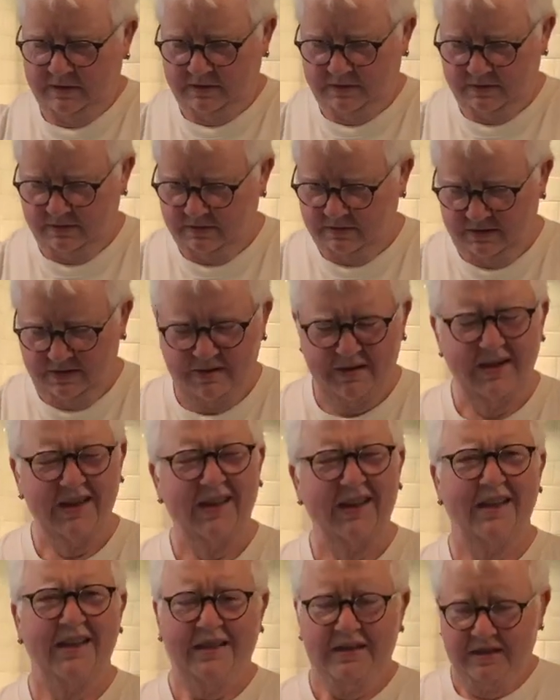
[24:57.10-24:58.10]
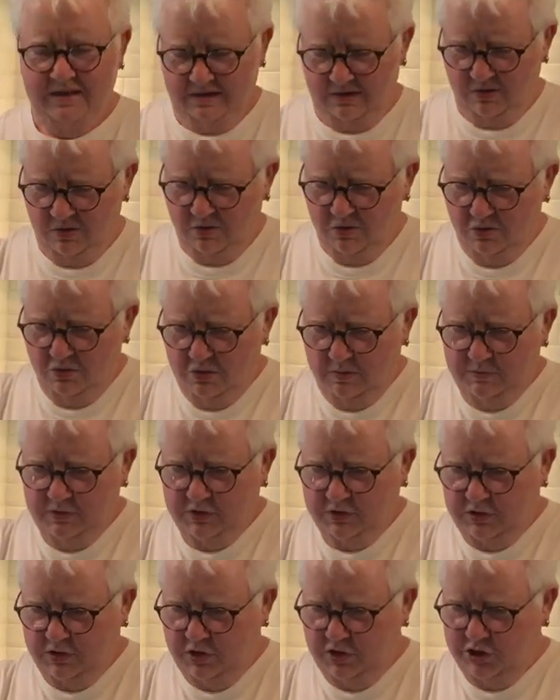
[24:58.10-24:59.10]
I'm just
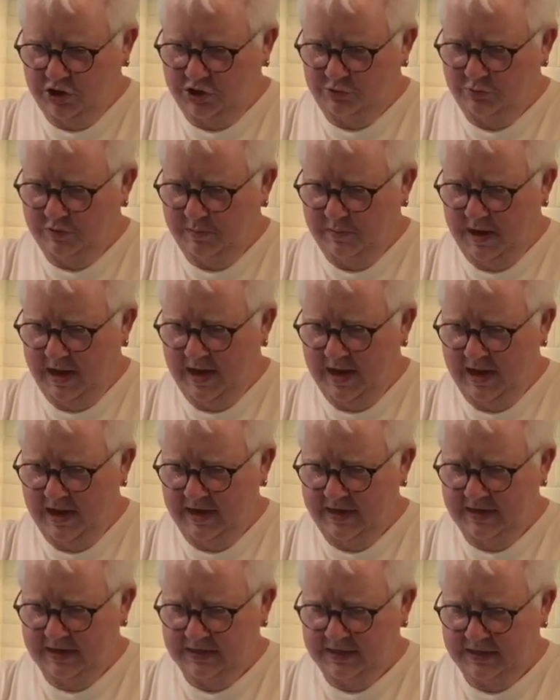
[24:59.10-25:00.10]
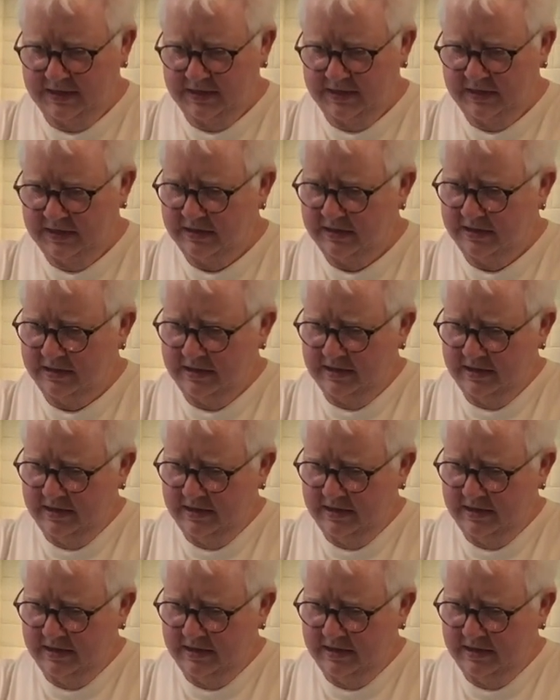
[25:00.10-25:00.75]
going to judge with my